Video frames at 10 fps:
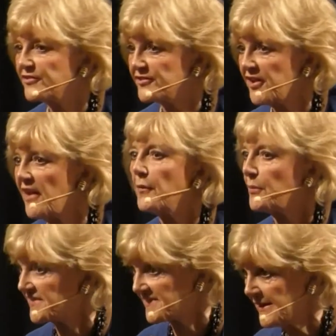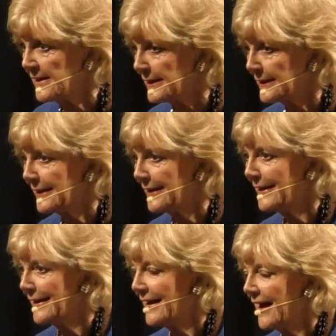said it was sin,
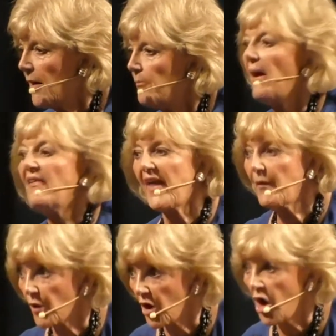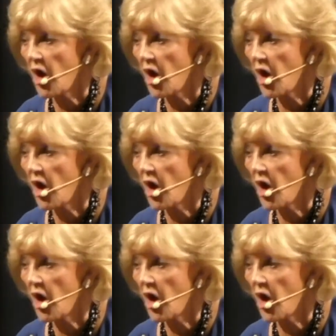but they were